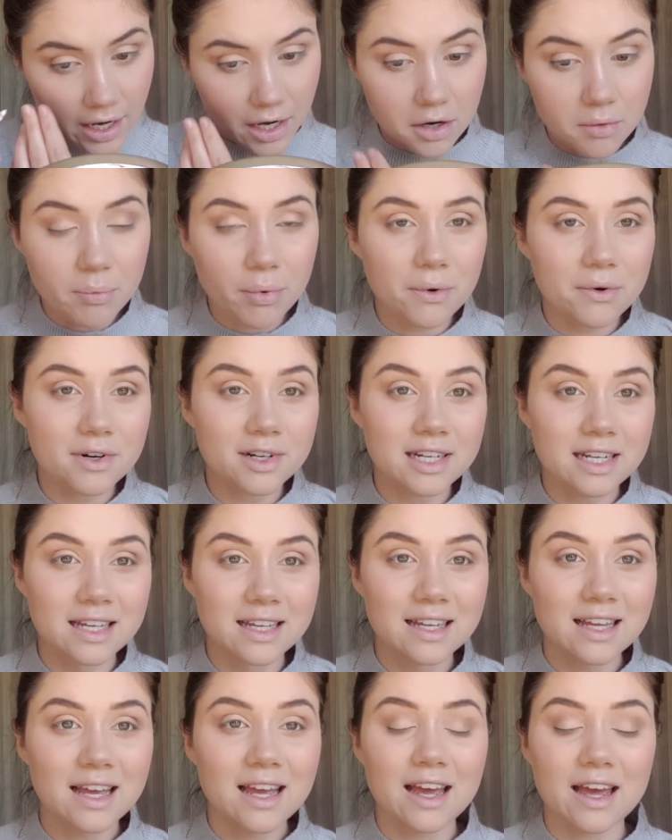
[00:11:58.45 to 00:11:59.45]
airport,
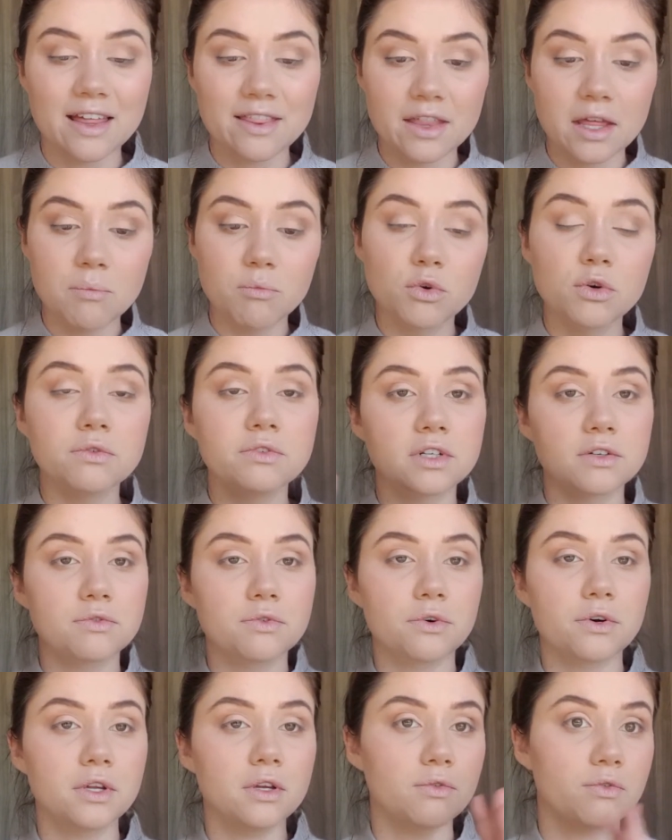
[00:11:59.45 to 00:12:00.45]
and they moved it for you